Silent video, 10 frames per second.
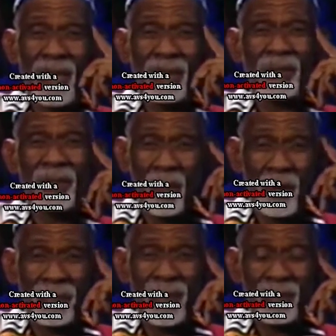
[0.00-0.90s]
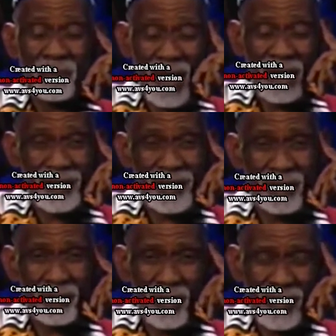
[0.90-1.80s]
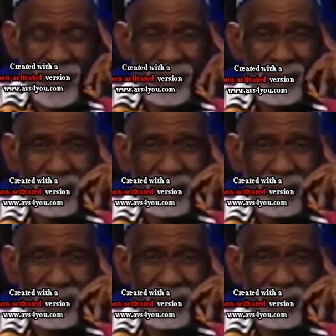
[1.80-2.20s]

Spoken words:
made to be open, it would have a zip on it.